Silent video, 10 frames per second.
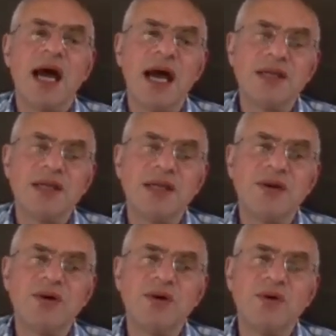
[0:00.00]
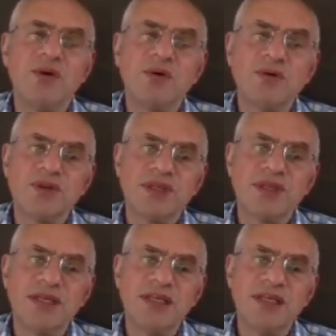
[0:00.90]
and all
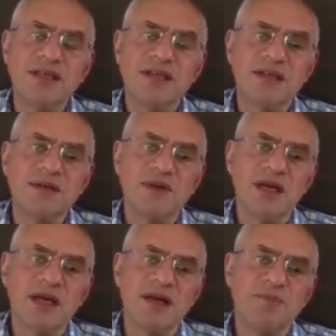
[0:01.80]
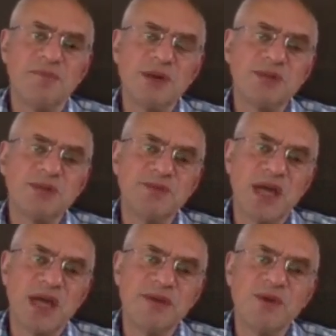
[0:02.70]
the uh, post
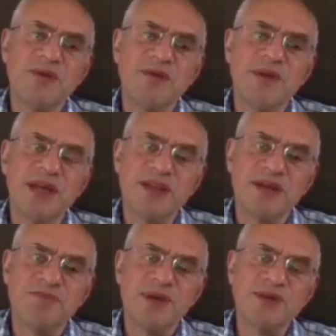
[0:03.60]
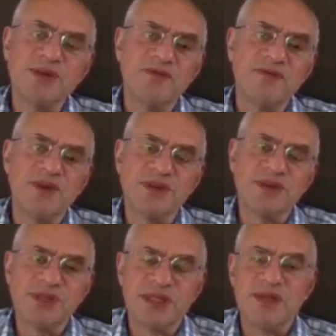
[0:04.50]
type one and other PostScript
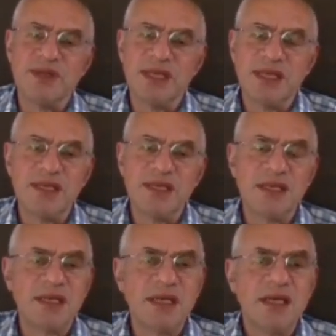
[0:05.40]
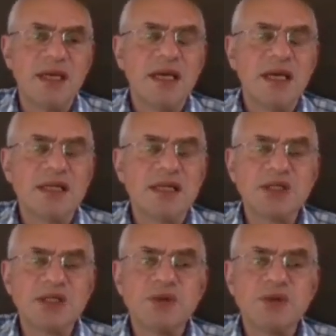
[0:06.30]
fonts that you need and
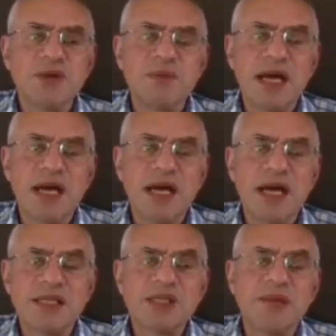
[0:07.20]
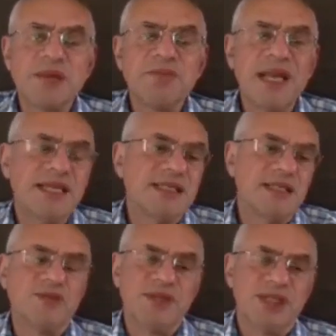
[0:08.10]
store them at some place in
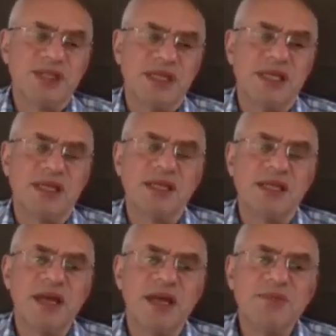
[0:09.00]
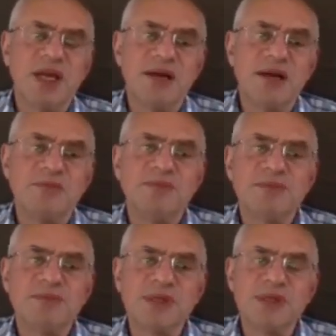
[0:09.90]
your machine and they become,
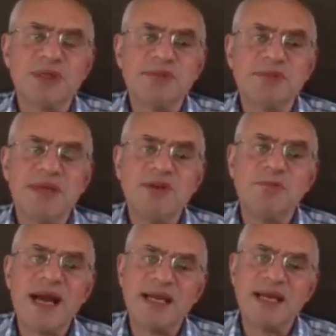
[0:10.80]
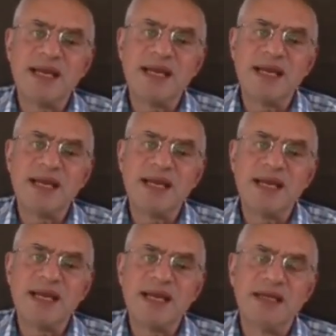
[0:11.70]
so to speak, your backing
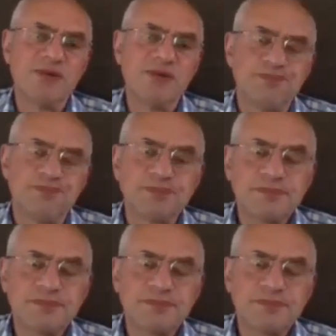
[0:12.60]
store.